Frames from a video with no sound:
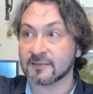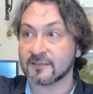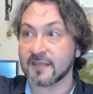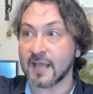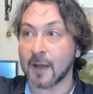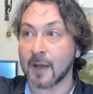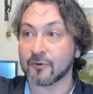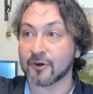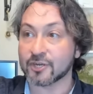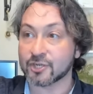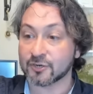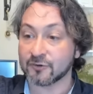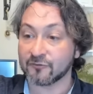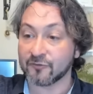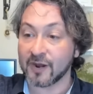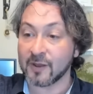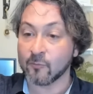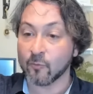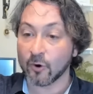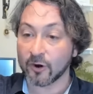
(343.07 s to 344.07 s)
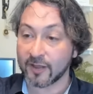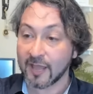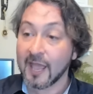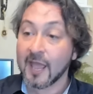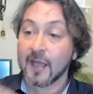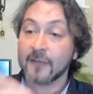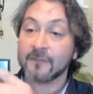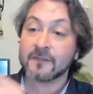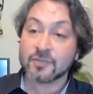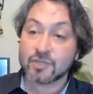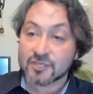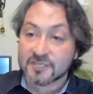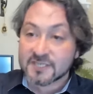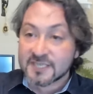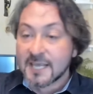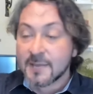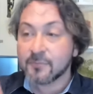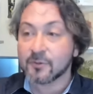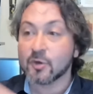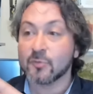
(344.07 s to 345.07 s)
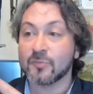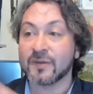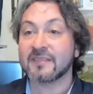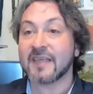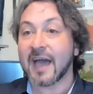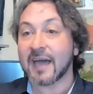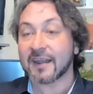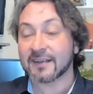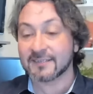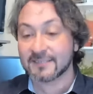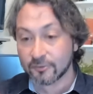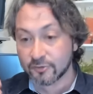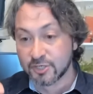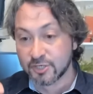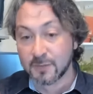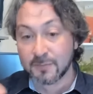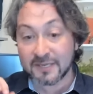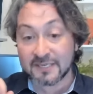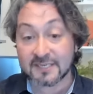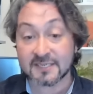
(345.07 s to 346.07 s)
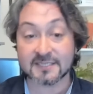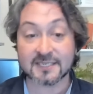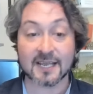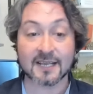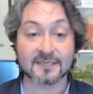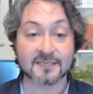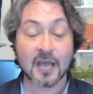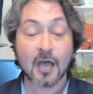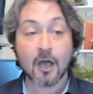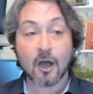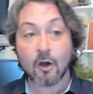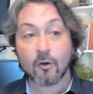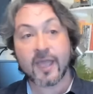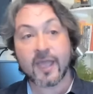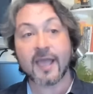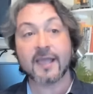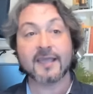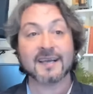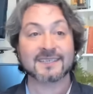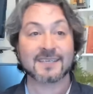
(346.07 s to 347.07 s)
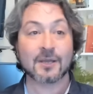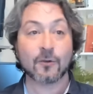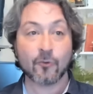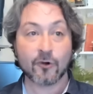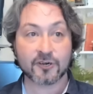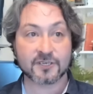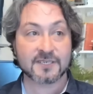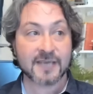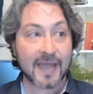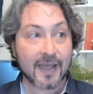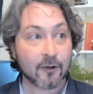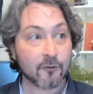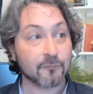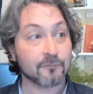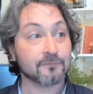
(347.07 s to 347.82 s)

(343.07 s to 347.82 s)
operational framework, and then just keep looping that until GPT says, okay, yes, it works now.